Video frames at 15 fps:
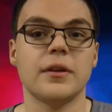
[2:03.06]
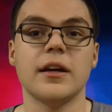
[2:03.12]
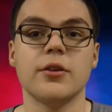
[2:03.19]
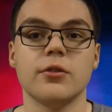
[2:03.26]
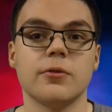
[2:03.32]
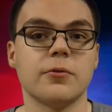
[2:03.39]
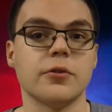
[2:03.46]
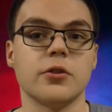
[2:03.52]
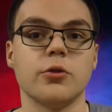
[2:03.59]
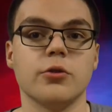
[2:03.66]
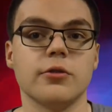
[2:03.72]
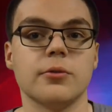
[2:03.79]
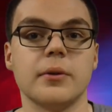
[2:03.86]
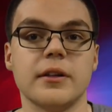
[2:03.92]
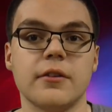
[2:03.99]
they use him for the
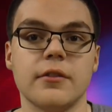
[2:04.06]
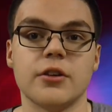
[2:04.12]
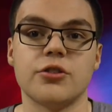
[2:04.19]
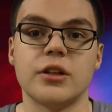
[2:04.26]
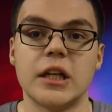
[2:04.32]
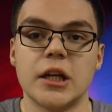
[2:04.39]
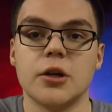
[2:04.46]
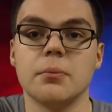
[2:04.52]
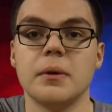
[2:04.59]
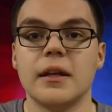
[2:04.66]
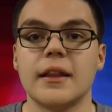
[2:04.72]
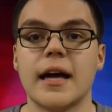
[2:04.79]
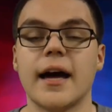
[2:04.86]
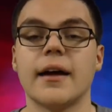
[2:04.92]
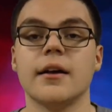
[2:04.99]
Cruiserweight division. He could be
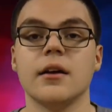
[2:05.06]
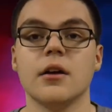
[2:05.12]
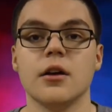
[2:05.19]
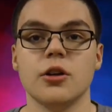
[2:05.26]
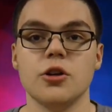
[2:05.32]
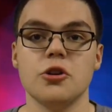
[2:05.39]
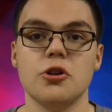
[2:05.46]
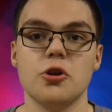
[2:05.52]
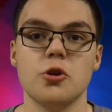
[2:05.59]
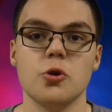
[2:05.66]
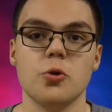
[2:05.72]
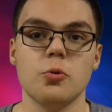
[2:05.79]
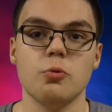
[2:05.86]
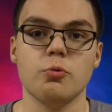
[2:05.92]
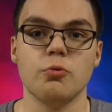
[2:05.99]
that
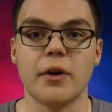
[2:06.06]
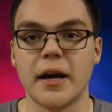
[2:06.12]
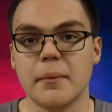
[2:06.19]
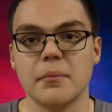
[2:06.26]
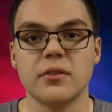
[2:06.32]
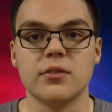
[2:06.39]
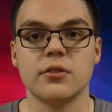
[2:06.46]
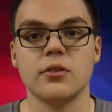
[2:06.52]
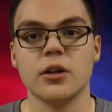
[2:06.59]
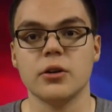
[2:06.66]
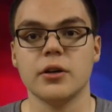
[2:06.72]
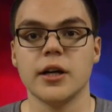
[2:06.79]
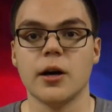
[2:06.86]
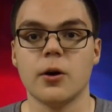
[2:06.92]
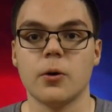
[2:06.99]
new Rey
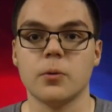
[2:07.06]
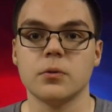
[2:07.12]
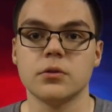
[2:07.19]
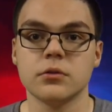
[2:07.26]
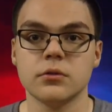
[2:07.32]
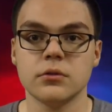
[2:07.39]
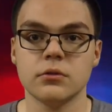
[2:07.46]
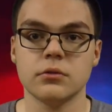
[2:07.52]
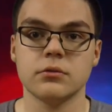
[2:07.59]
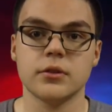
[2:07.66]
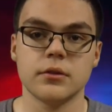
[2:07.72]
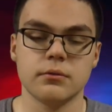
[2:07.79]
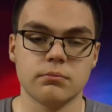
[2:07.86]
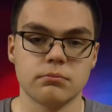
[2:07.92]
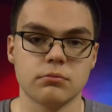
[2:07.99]
Mysterio
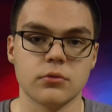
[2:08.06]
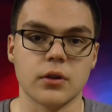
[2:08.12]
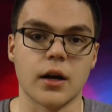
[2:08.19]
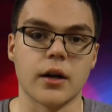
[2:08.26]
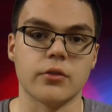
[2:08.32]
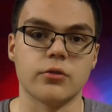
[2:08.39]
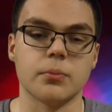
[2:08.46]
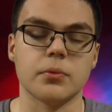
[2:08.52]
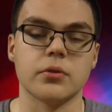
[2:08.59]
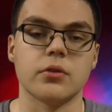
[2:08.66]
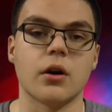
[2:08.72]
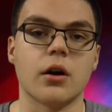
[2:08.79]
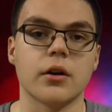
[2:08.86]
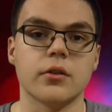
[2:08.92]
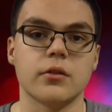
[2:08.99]

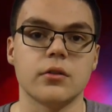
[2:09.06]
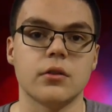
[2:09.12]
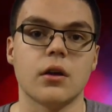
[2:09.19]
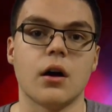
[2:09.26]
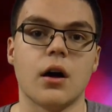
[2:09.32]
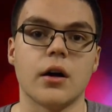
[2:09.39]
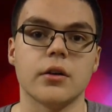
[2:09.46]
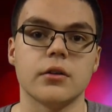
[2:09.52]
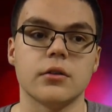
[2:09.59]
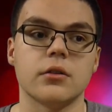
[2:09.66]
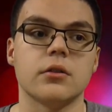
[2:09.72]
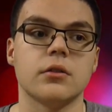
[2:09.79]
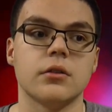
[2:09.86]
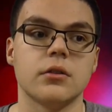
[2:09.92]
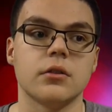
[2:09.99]
superstar on
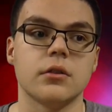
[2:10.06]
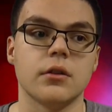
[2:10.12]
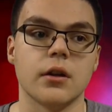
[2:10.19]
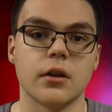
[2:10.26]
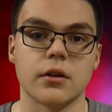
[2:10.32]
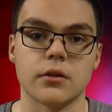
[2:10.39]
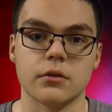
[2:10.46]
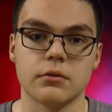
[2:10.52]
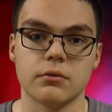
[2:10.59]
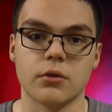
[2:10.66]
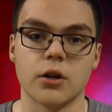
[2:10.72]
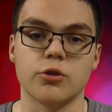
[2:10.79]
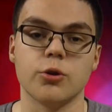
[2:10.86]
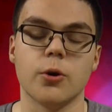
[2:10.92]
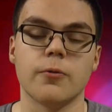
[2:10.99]

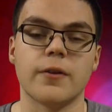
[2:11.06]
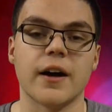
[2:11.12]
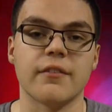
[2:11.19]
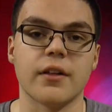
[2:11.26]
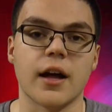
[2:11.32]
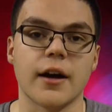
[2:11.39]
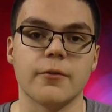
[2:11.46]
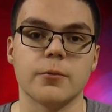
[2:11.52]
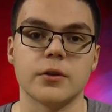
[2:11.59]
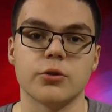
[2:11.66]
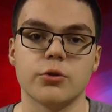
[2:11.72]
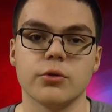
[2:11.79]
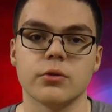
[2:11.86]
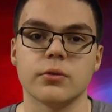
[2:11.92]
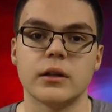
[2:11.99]
205 Live for the
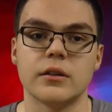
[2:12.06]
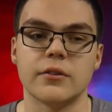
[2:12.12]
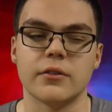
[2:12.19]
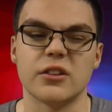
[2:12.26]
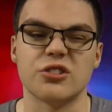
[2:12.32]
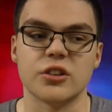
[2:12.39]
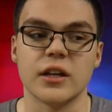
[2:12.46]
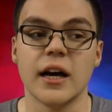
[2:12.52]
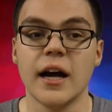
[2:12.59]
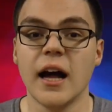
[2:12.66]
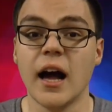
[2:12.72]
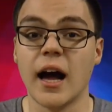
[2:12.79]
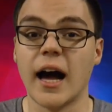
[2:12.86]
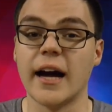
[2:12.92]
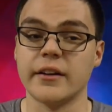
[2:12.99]
Cruiserweight division.
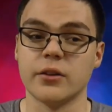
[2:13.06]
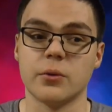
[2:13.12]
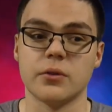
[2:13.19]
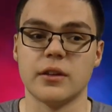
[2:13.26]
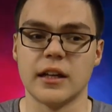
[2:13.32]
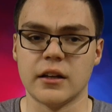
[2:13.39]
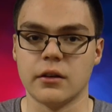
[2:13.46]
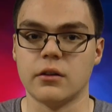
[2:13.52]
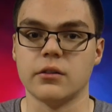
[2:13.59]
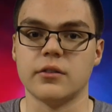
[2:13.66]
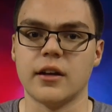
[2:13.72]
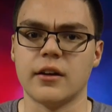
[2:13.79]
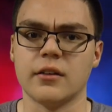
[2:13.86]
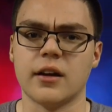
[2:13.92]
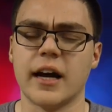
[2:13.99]
I
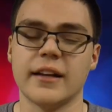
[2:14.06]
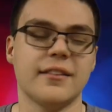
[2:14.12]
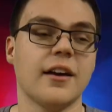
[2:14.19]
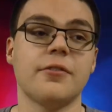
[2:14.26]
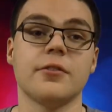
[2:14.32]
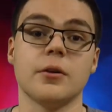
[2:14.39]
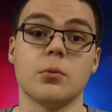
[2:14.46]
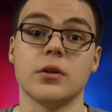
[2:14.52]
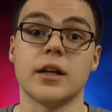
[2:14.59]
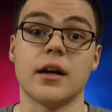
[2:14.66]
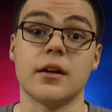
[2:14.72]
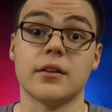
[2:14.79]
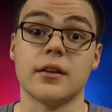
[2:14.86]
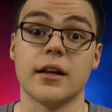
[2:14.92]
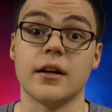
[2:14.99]
definitely will
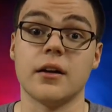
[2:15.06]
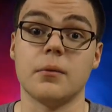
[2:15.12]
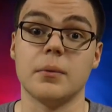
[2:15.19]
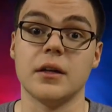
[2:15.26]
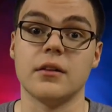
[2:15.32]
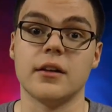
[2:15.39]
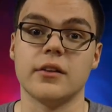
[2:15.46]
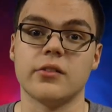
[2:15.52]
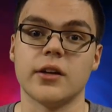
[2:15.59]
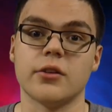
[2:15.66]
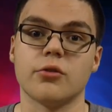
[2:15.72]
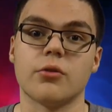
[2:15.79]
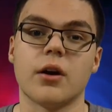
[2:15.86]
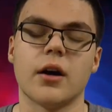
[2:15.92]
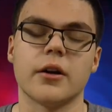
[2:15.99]
not think he'll be Lince
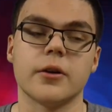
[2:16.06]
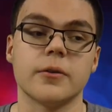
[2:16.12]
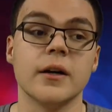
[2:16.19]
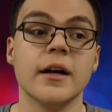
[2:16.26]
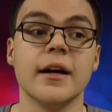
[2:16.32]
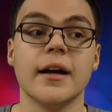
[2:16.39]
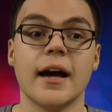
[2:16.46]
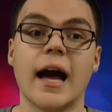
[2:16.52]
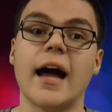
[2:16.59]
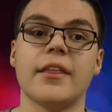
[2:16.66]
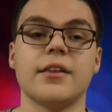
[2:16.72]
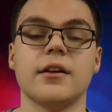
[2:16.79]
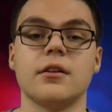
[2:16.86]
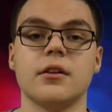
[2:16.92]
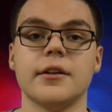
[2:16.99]
Dorado. I
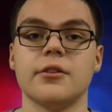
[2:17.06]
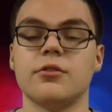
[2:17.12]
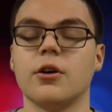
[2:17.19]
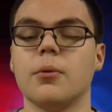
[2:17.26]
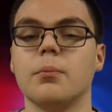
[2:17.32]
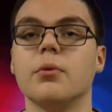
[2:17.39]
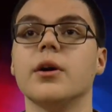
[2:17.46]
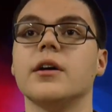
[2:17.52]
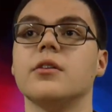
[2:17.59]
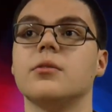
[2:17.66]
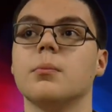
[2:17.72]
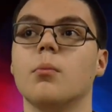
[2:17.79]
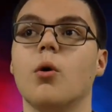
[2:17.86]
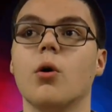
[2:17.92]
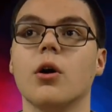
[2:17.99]
think Kalisto brings
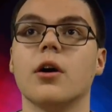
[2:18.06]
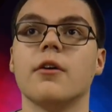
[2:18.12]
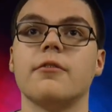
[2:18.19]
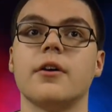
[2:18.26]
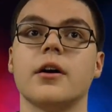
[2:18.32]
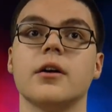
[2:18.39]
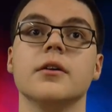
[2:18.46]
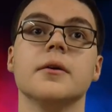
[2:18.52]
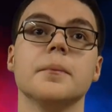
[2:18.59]
more of a